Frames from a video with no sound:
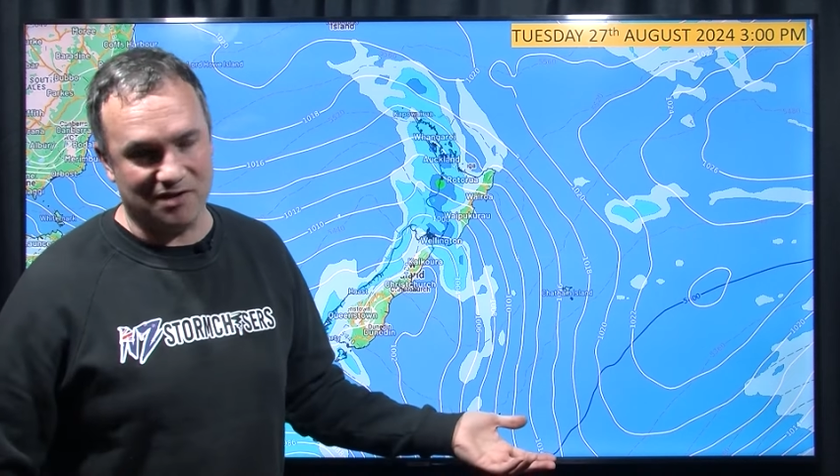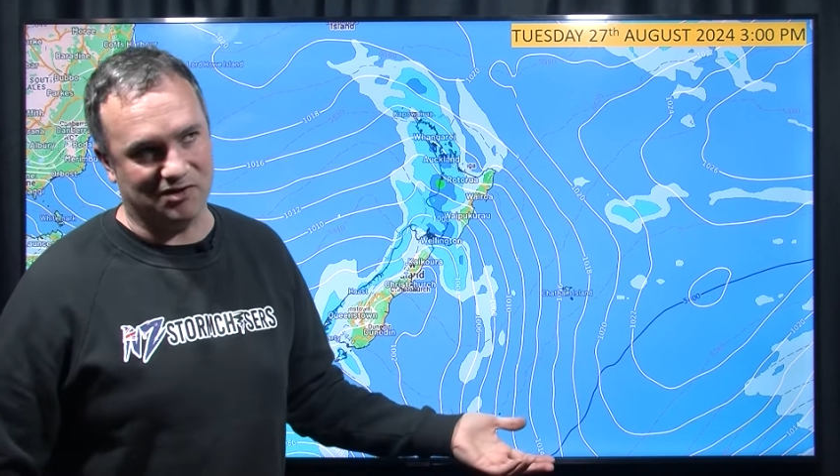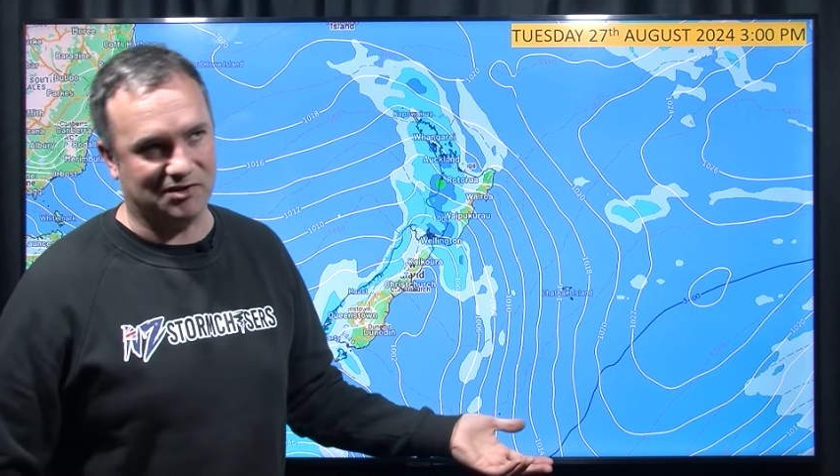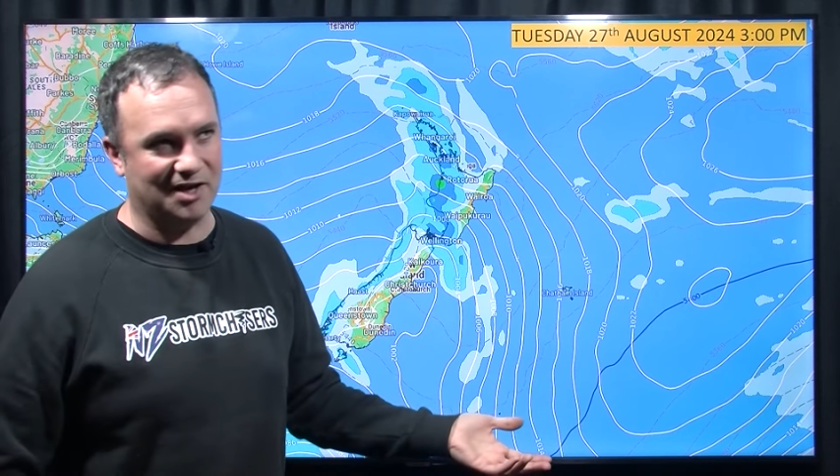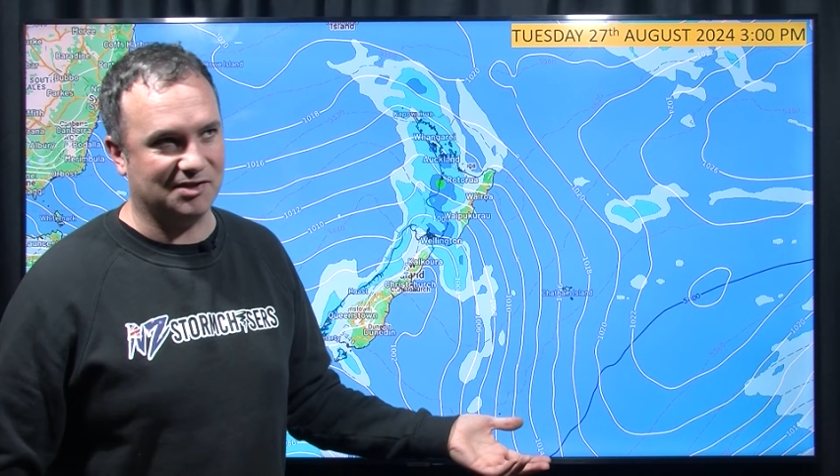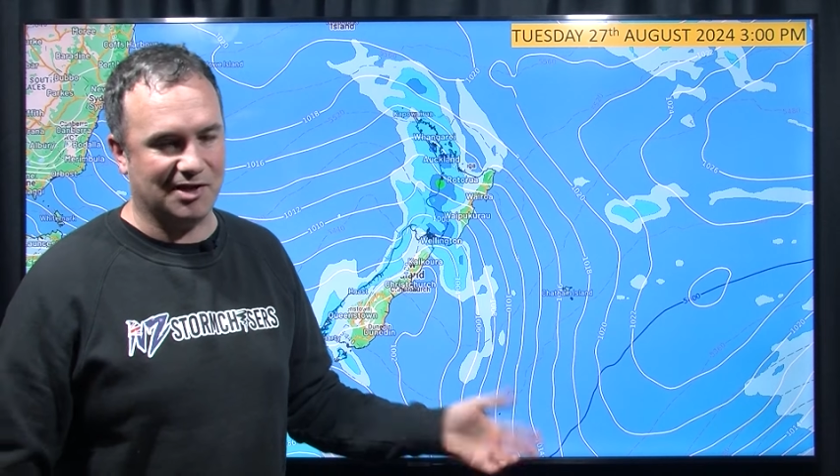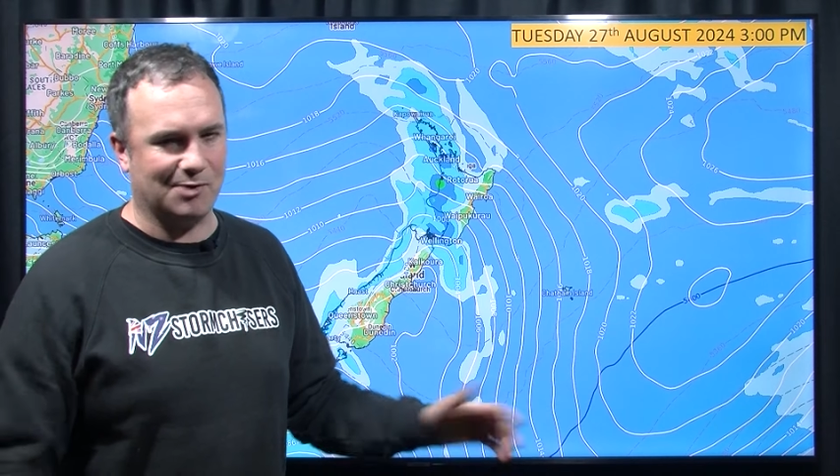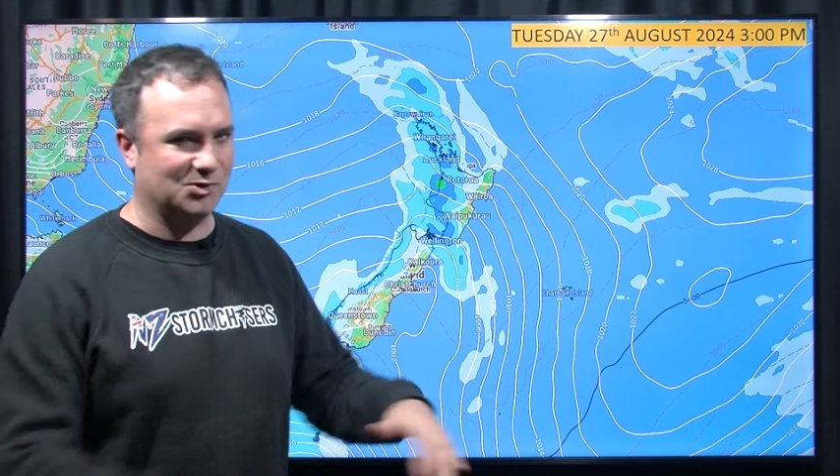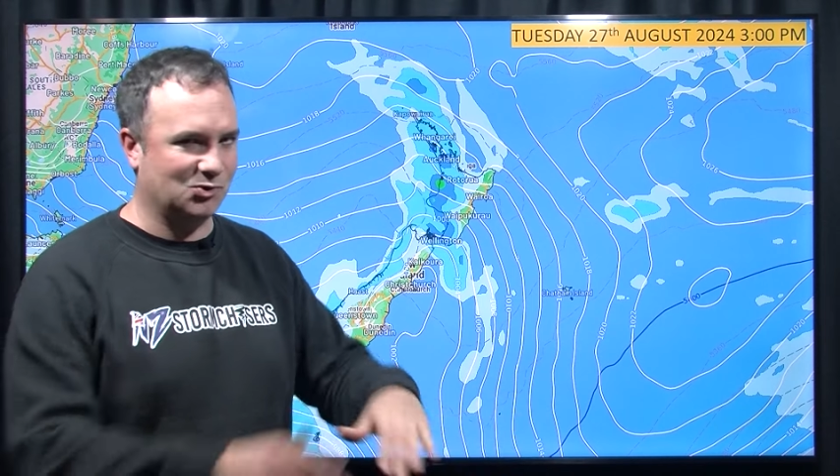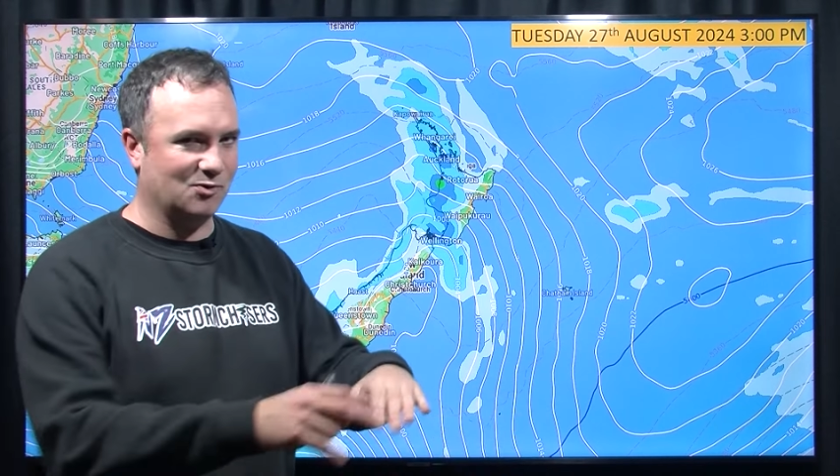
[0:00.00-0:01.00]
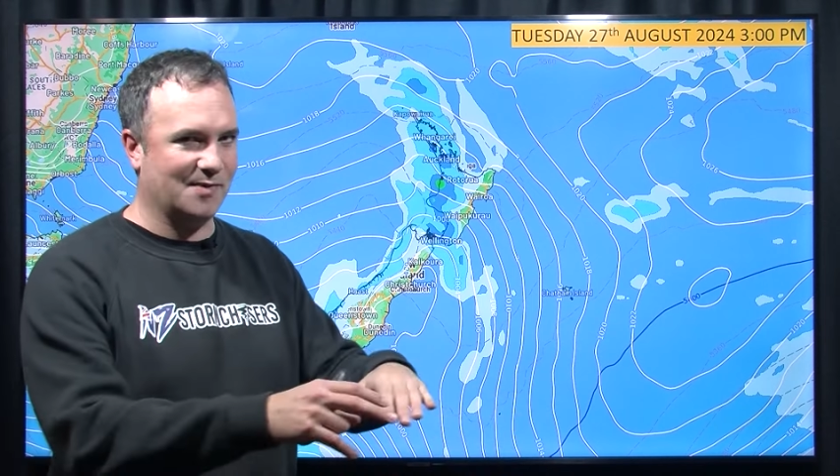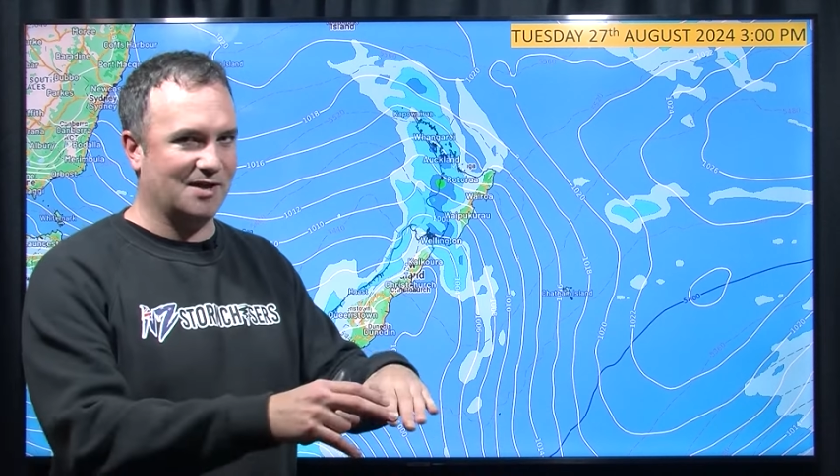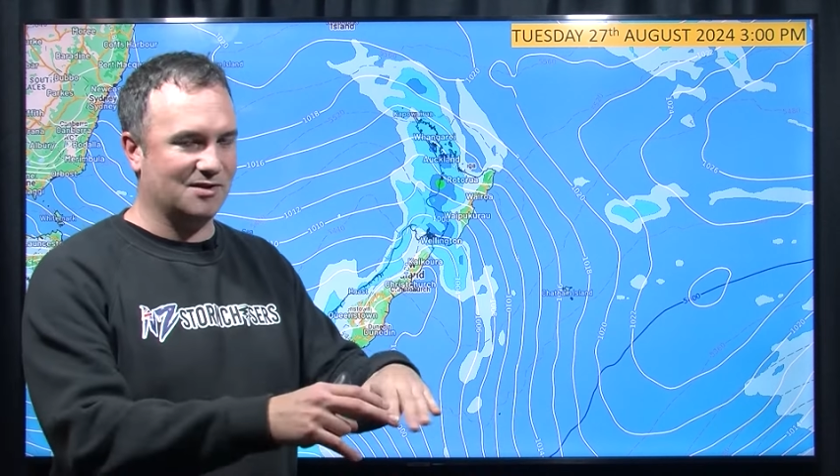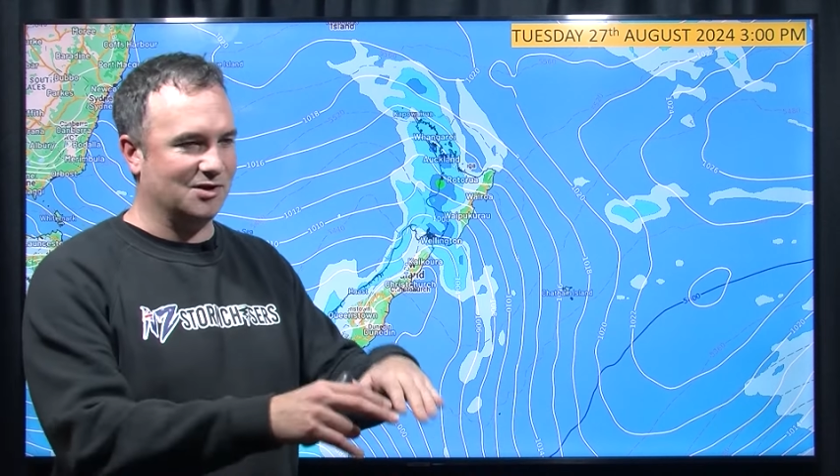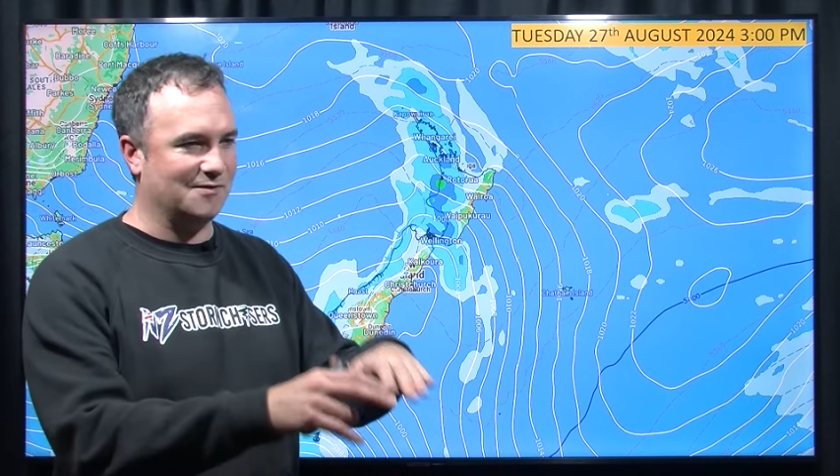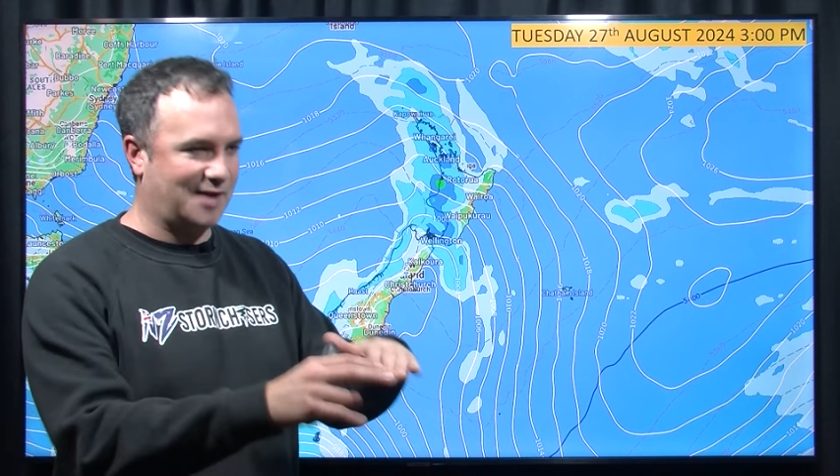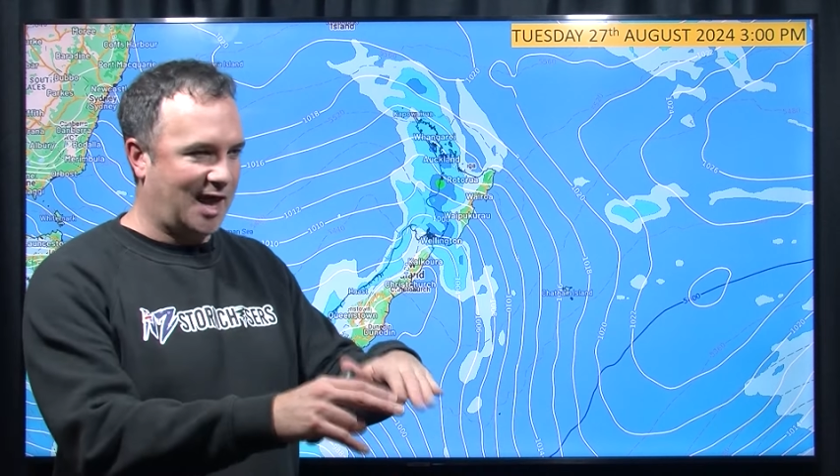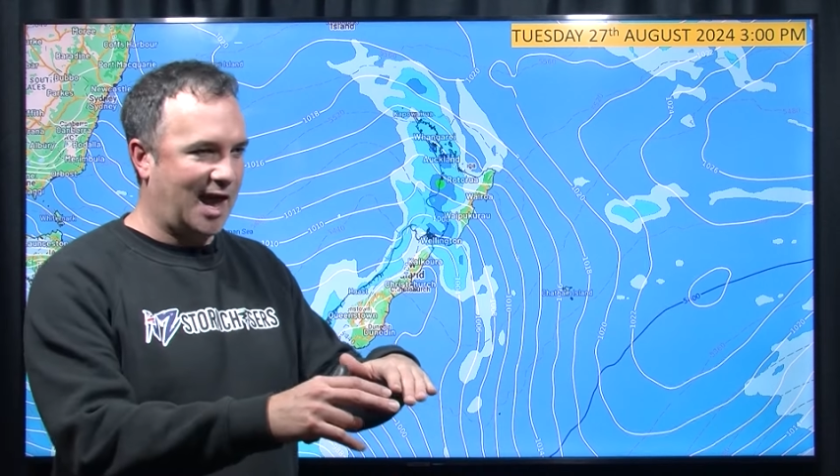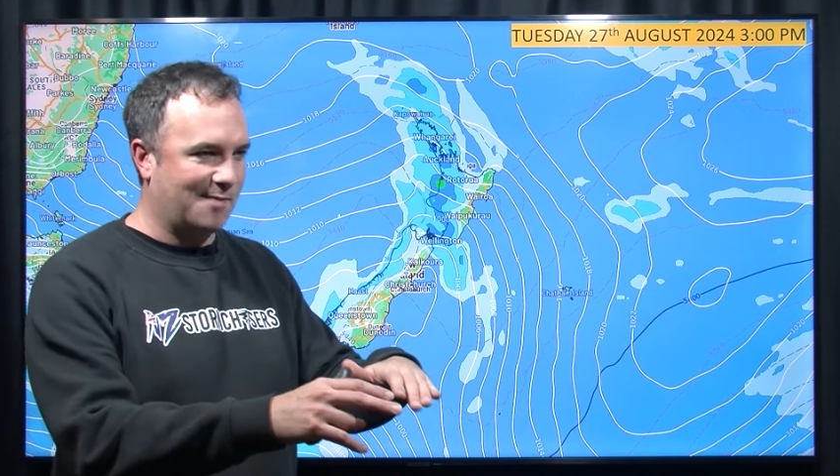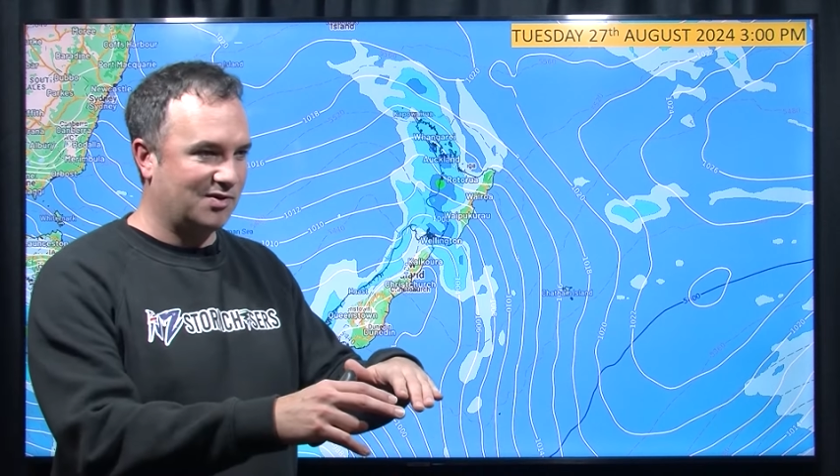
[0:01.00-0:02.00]
In the States they always talk about, the
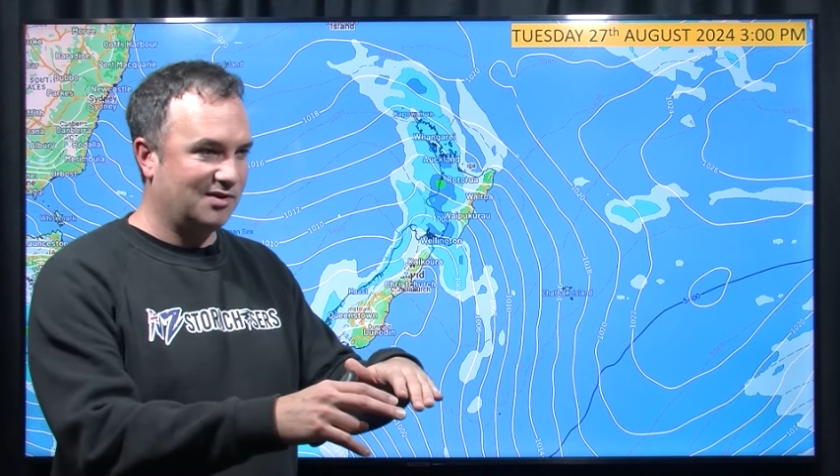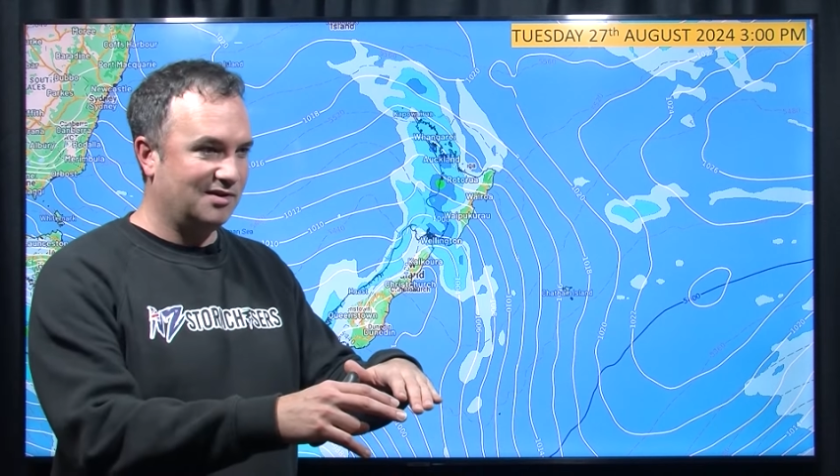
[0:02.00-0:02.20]
cap